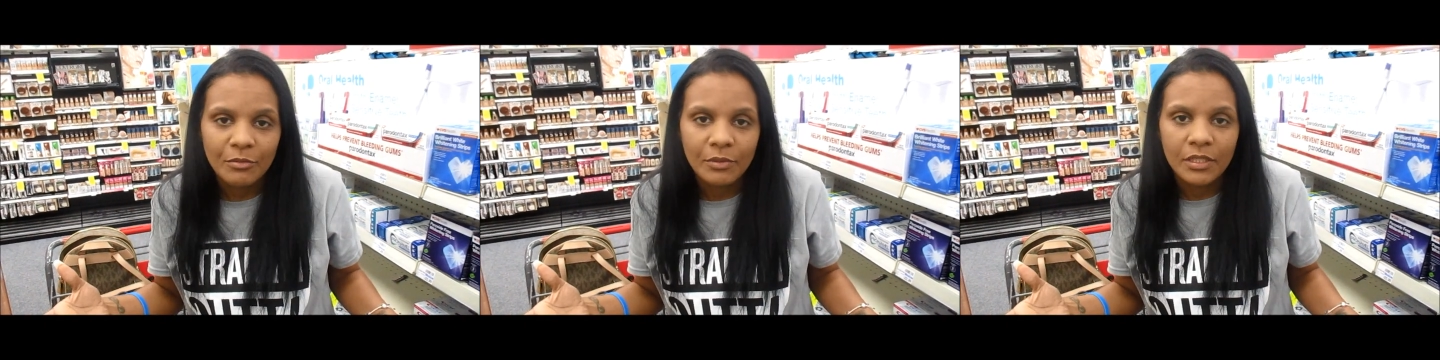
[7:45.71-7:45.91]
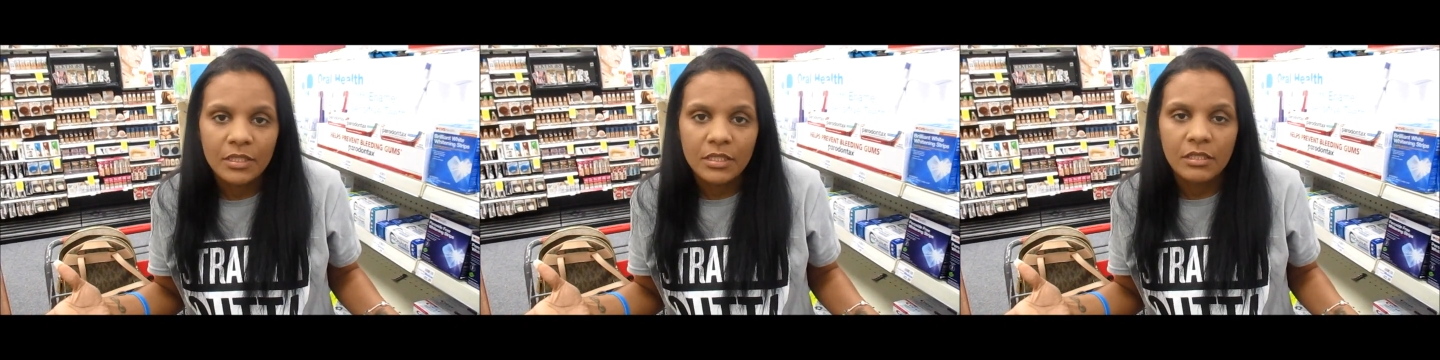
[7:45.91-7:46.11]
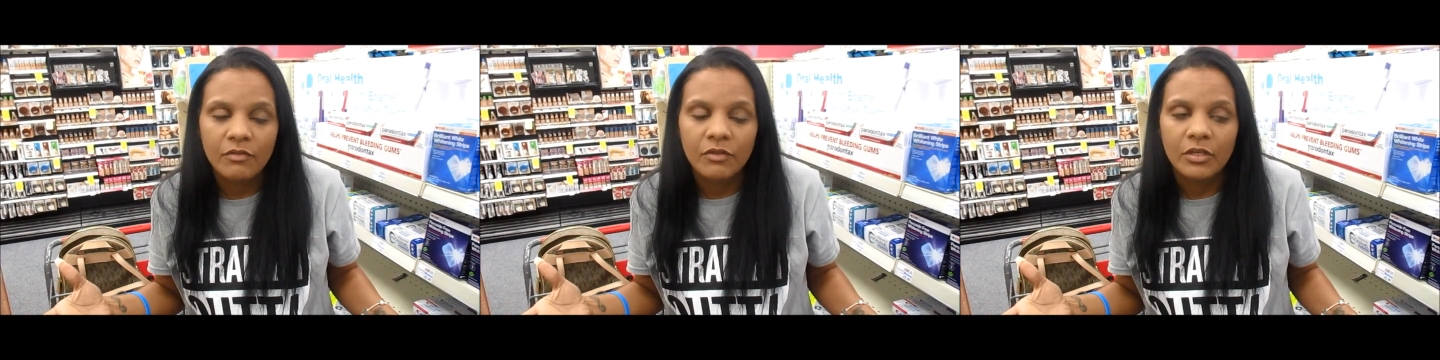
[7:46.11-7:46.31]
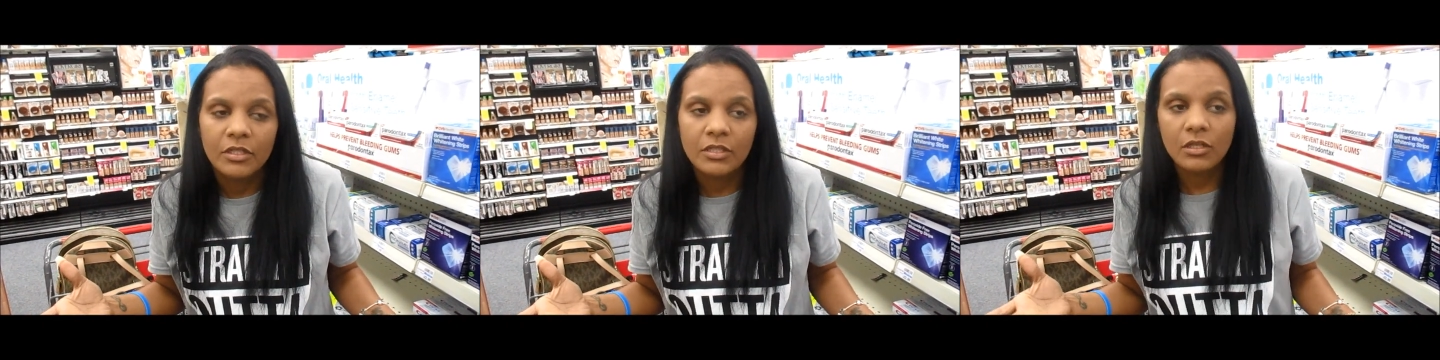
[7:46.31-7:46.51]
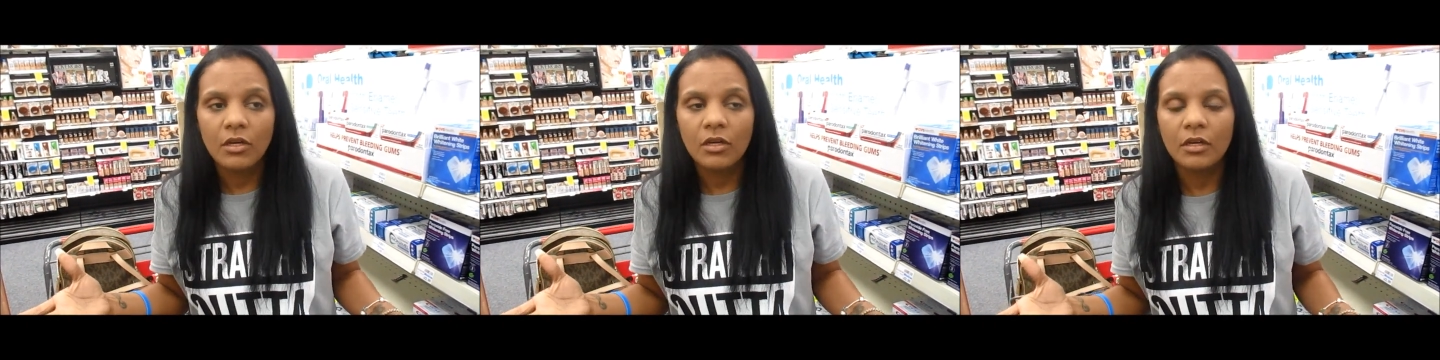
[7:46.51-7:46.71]
many
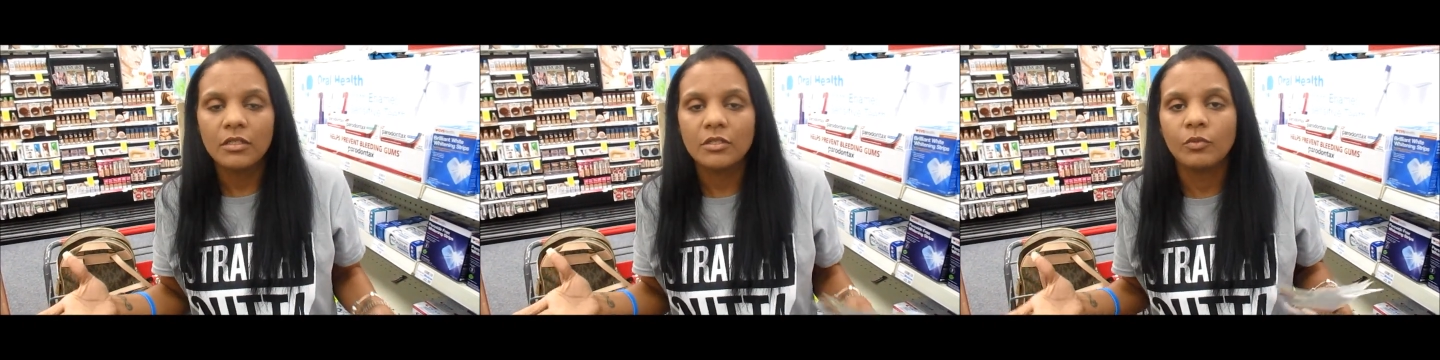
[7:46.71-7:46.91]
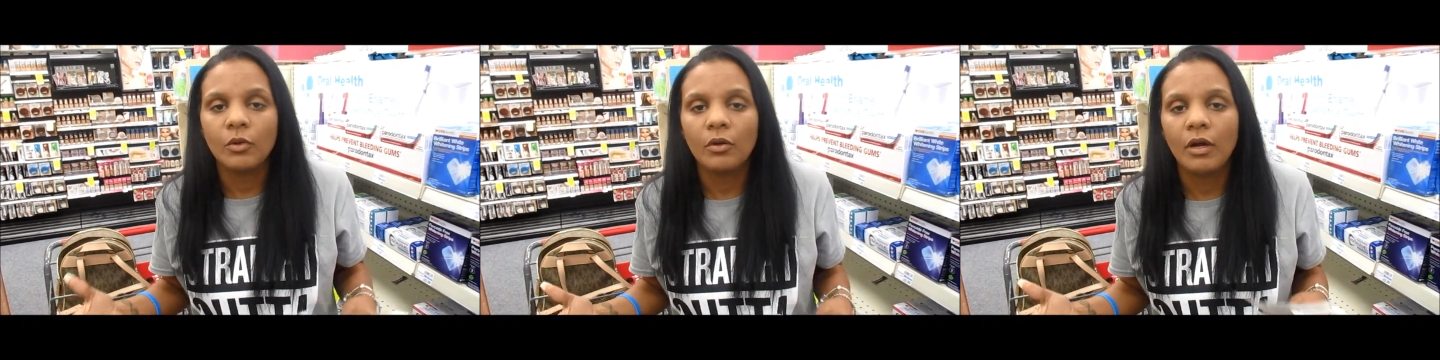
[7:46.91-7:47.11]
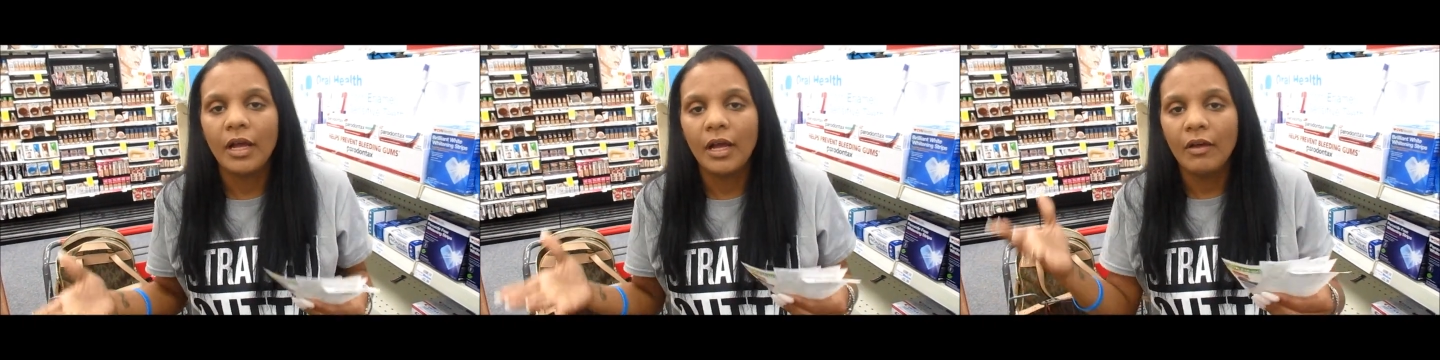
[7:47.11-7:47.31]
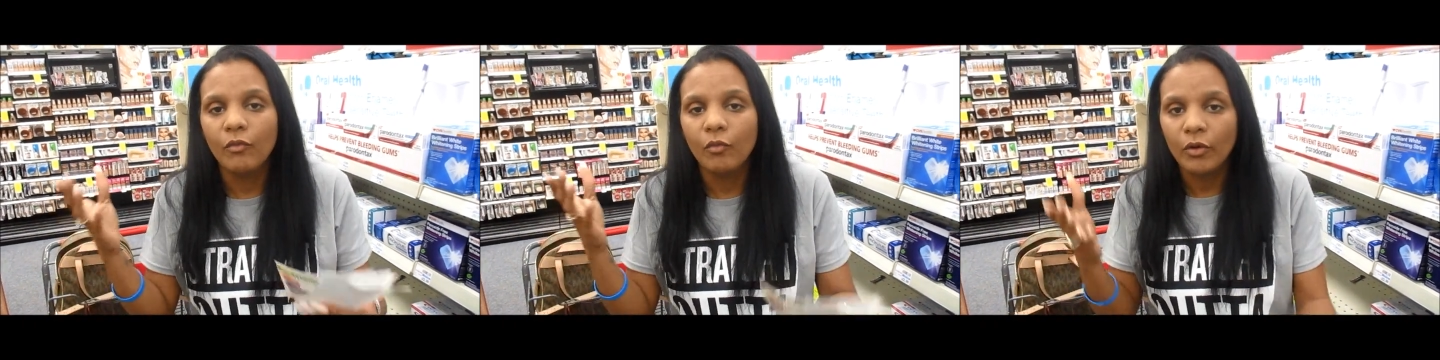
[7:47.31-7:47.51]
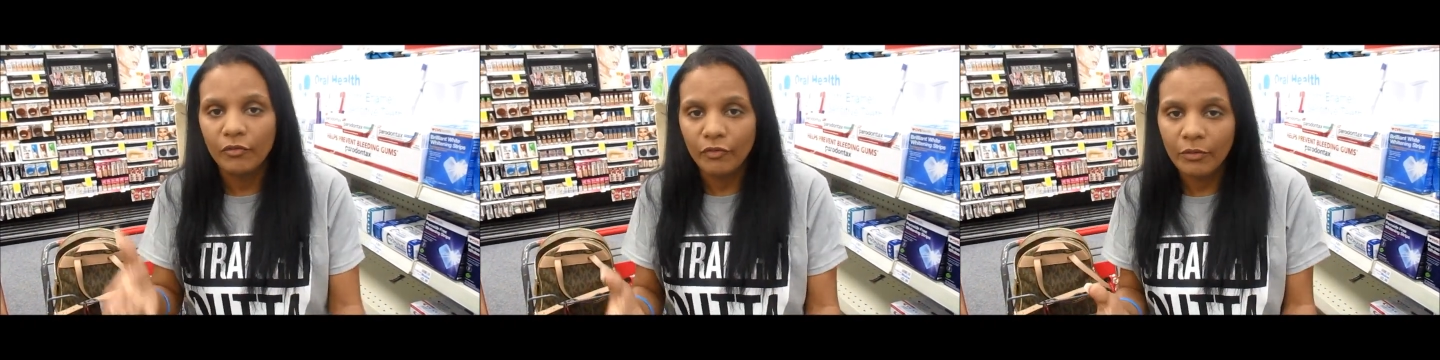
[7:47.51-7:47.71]
CVS cards? Well, I have
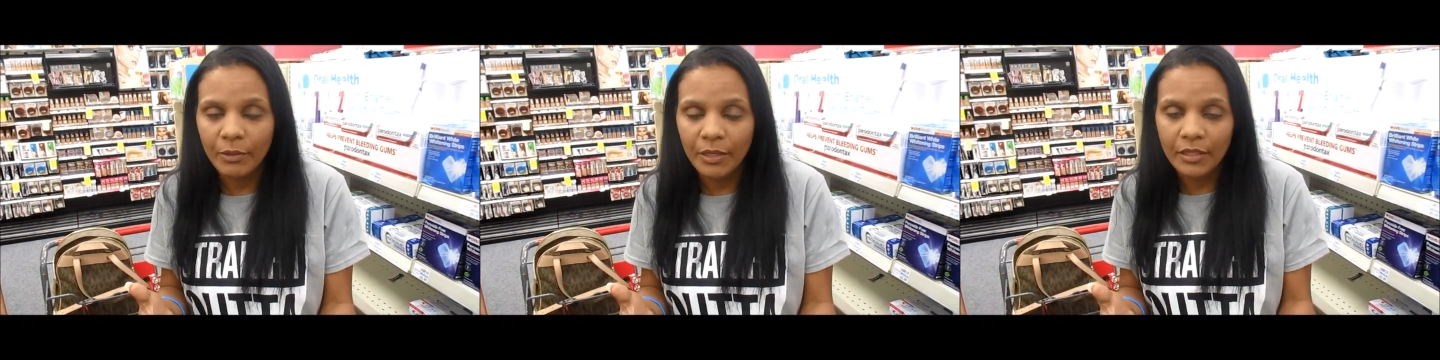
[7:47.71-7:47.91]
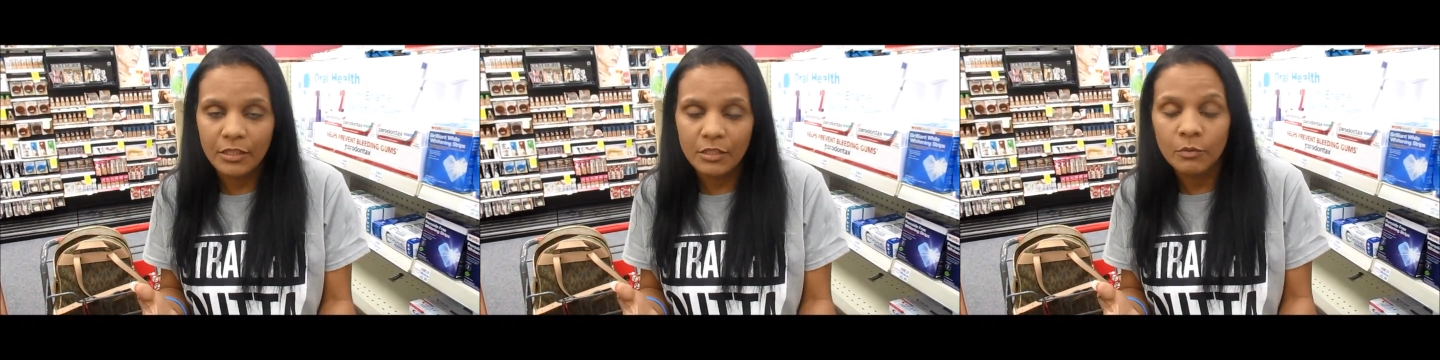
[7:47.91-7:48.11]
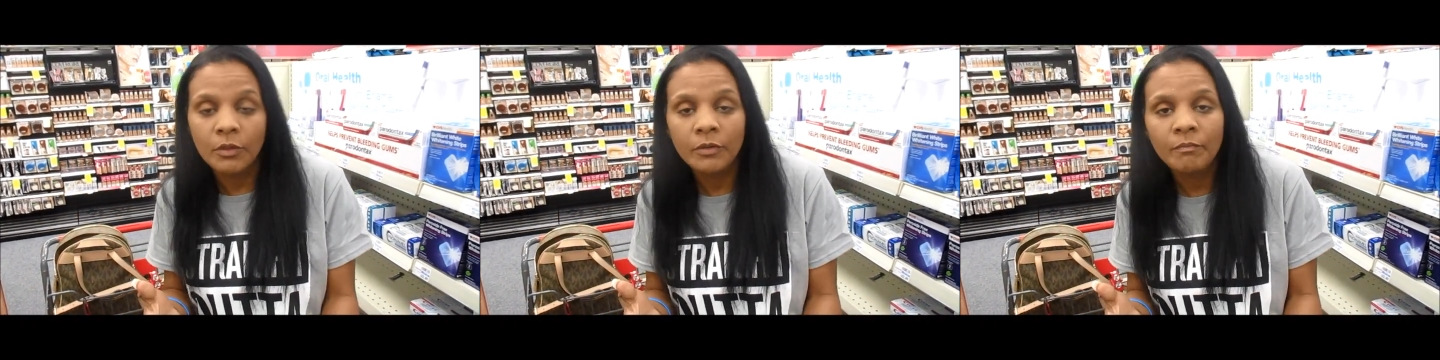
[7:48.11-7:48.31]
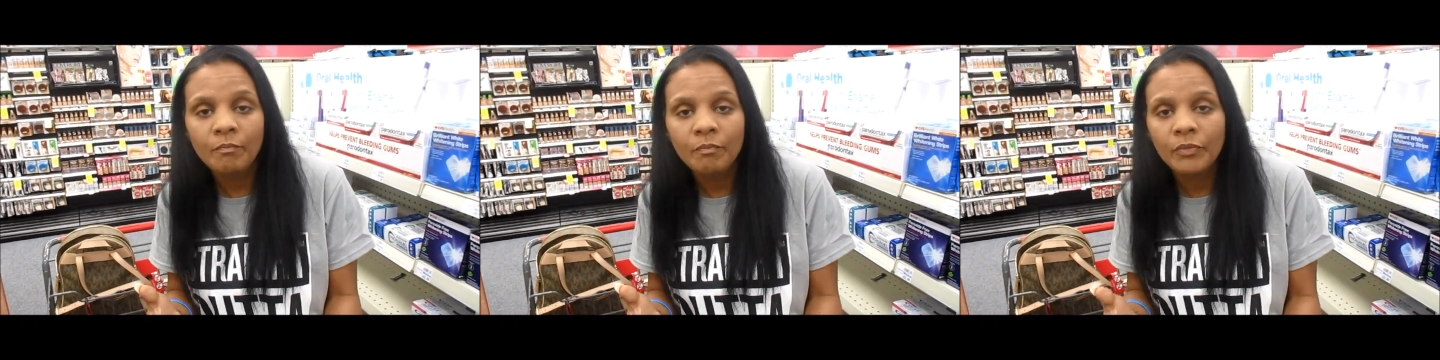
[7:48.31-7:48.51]
one for my husband,